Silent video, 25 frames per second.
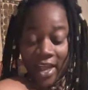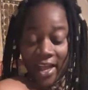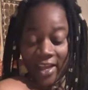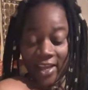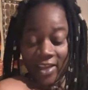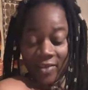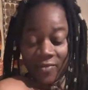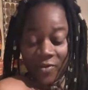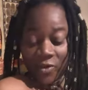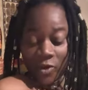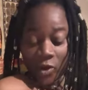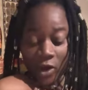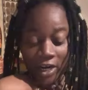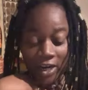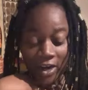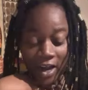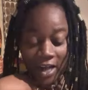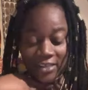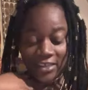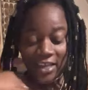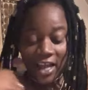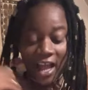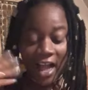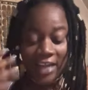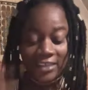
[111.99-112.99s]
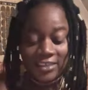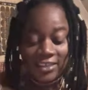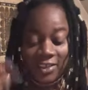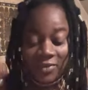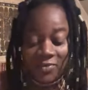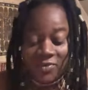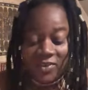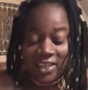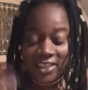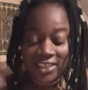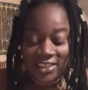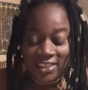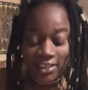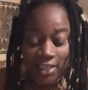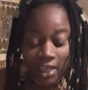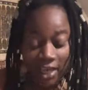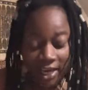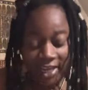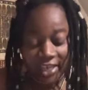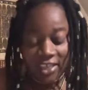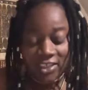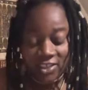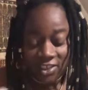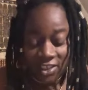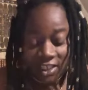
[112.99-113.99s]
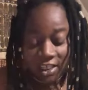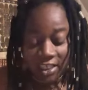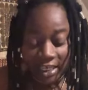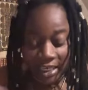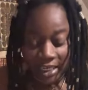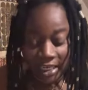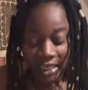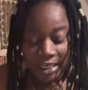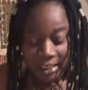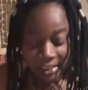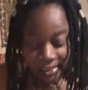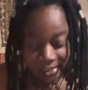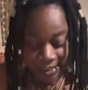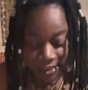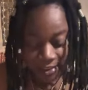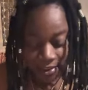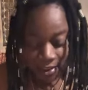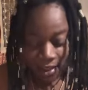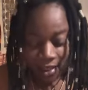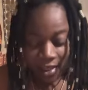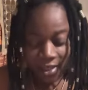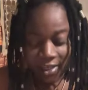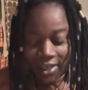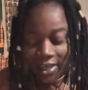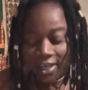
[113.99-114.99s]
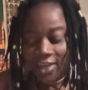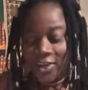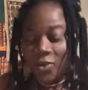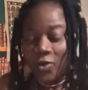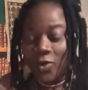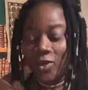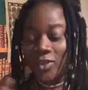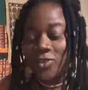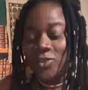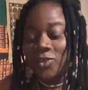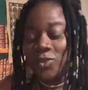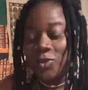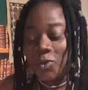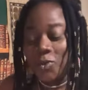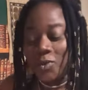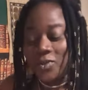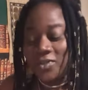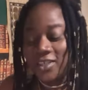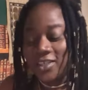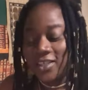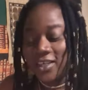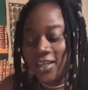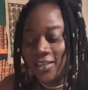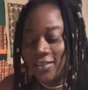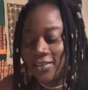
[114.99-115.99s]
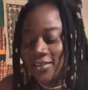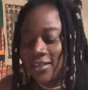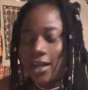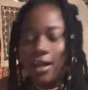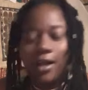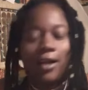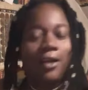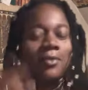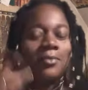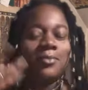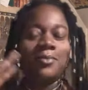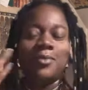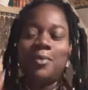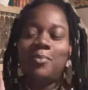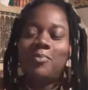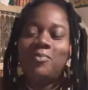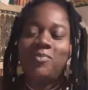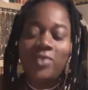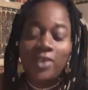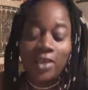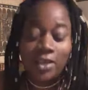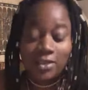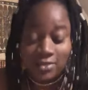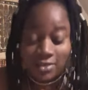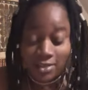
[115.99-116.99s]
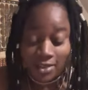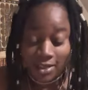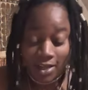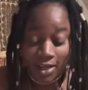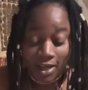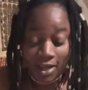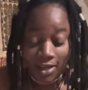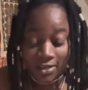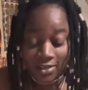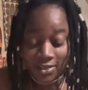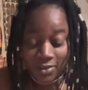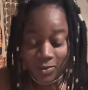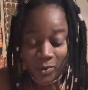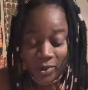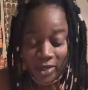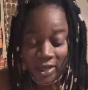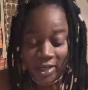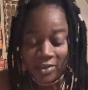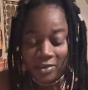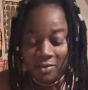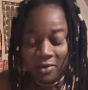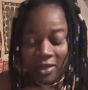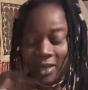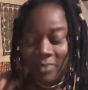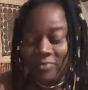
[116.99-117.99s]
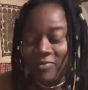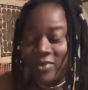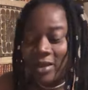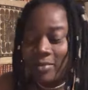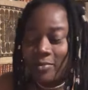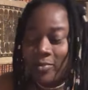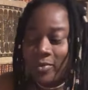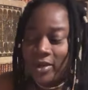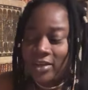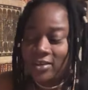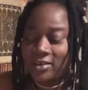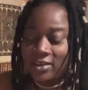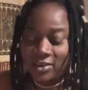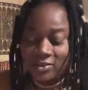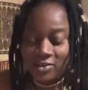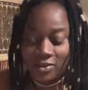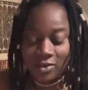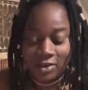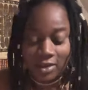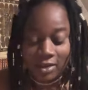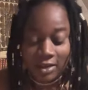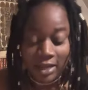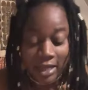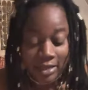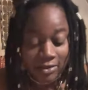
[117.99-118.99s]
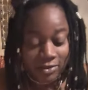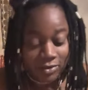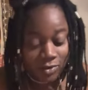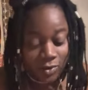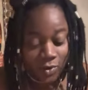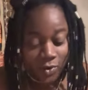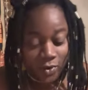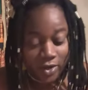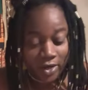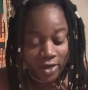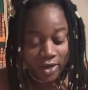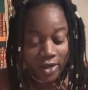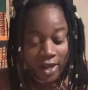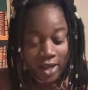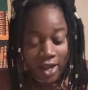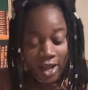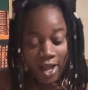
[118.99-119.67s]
If you are not actively changing it, then you are choosing it, girl, obviously, guys. So we need to keep vibrating. So that's good.